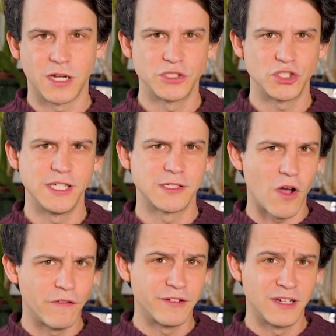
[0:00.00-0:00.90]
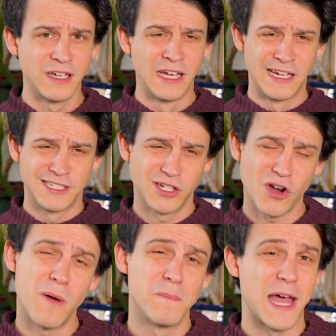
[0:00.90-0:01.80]
countries offer to
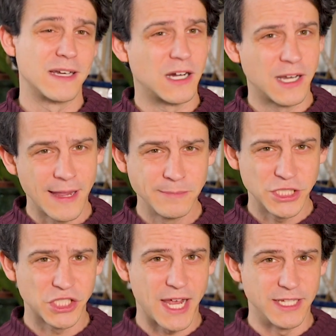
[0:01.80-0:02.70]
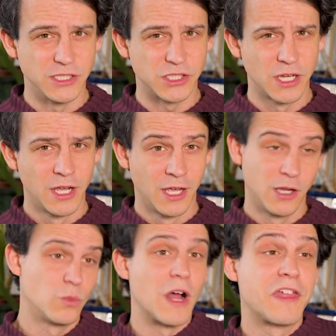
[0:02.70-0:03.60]
combat climate change.
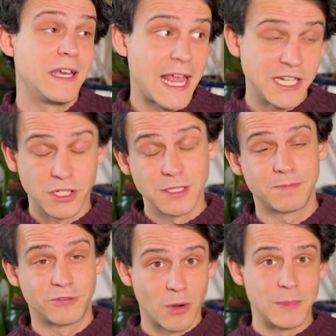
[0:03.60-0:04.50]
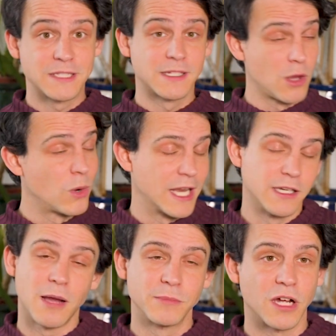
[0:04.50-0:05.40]
Wealthy nations promised lower
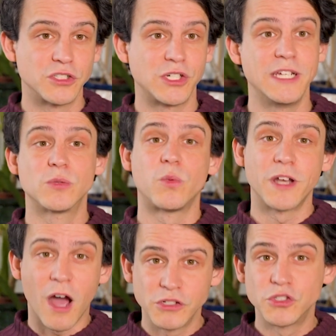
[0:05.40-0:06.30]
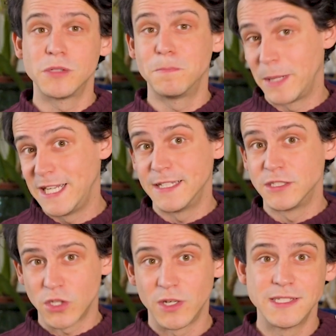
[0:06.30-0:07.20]
income countries $100
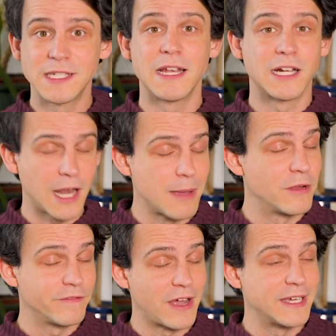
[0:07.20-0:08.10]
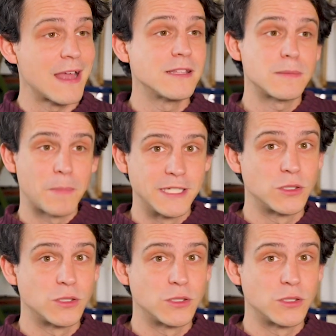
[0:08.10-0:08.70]
billion in climate finance by